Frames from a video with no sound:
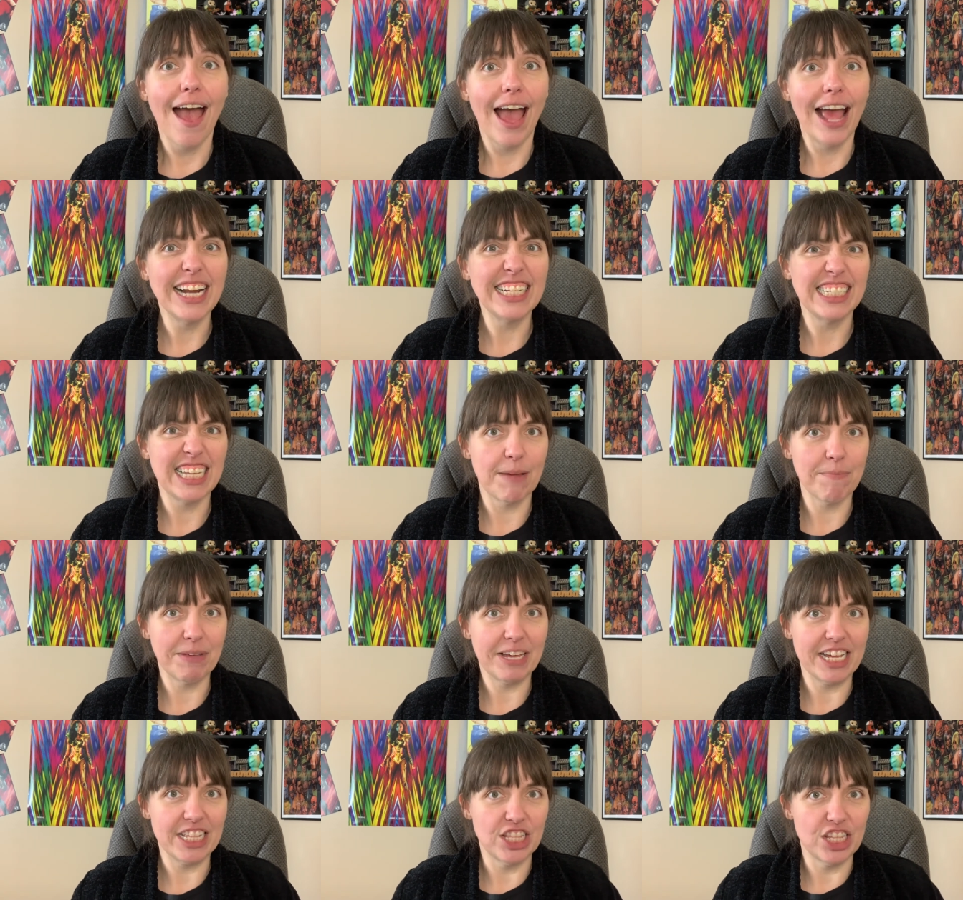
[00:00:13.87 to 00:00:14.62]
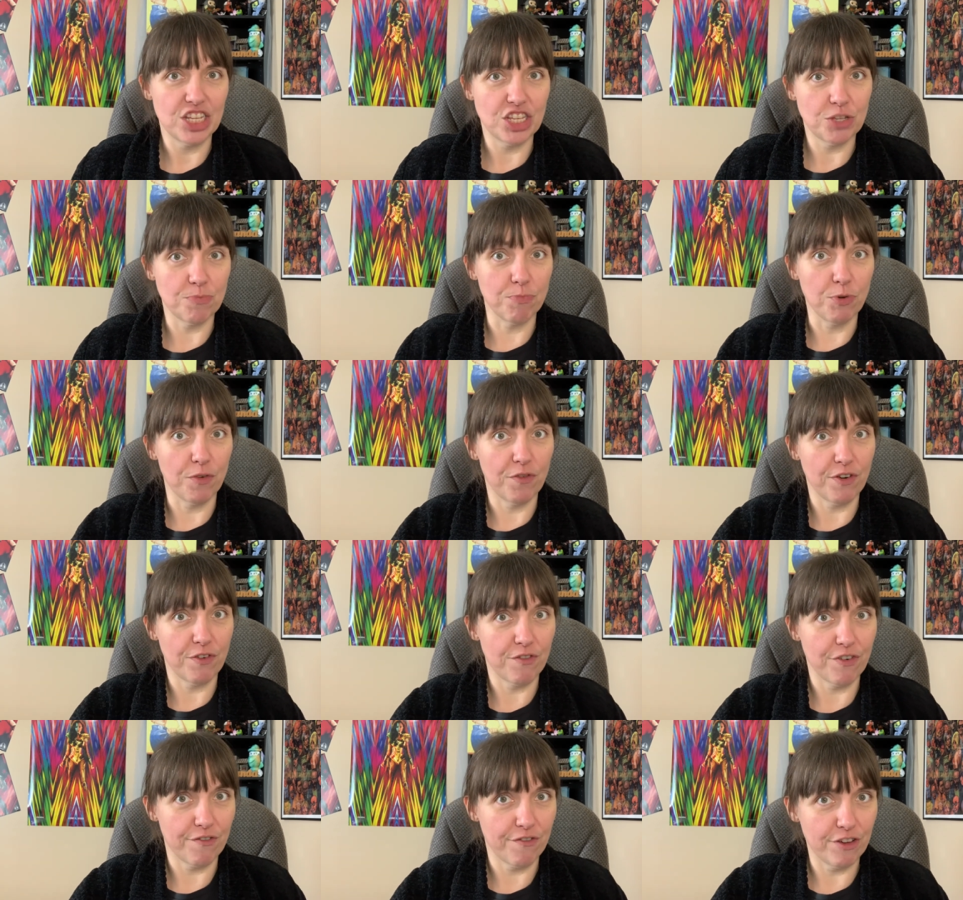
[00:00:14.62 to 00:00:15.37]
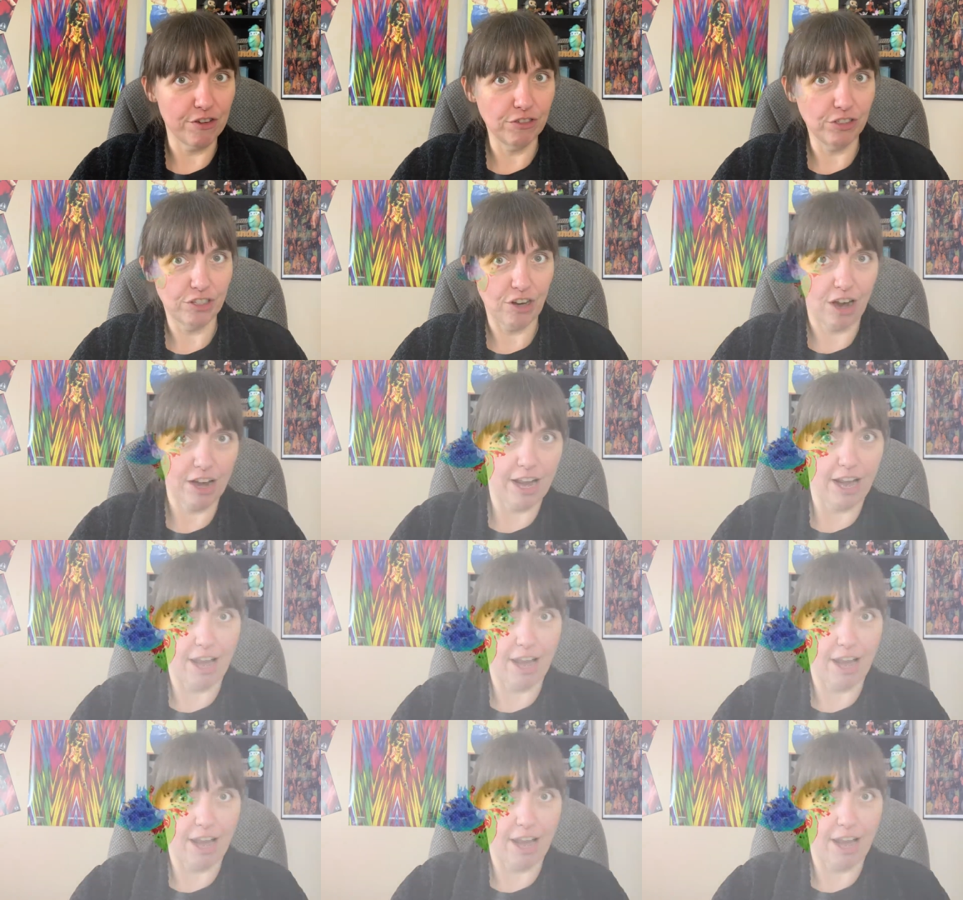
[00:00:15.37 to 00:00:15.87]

And it's time to get this movie review started.